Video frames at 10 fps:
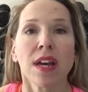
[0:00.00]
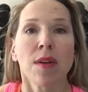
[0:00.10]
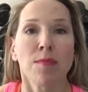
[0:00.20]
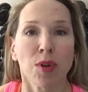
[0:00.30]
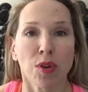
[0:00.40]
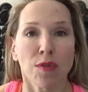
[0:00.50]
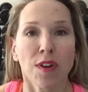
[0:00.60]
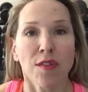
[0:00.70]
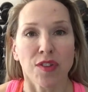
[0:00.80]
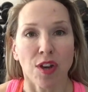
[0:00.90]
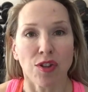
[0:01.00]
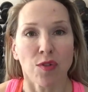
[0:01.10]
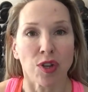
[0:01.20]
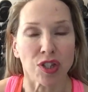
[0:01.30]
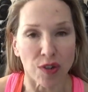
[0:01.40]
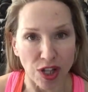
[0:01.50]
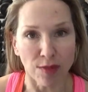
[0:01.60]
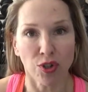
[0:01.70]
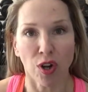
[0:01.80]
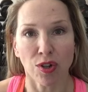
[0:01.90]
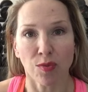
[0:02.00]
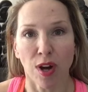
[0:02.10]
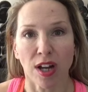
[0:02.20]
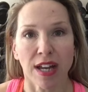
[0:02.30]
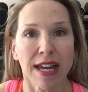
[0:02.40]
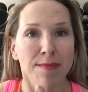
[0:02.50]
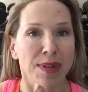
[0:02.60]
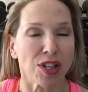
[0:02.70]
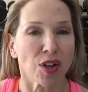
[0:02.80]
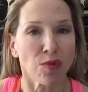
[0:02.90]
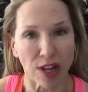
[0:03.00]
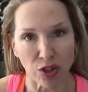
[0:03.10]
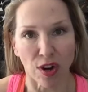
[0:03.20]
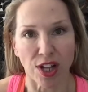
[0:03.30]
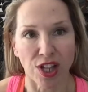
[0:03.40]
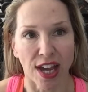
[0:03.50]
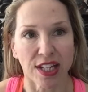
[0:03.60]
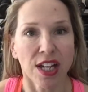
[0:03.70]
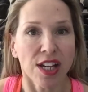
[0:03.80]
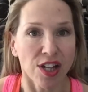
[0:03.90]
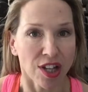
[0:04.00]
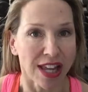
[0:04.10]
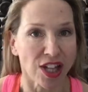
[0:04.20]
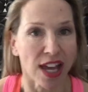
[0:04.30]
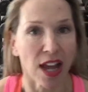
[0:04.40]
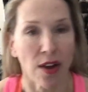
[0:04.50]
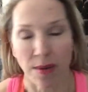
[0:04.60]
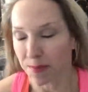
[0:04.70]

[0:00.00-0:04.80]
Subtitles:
move for those who are already doing some shoulder work, but it's a great triset, so let's get going.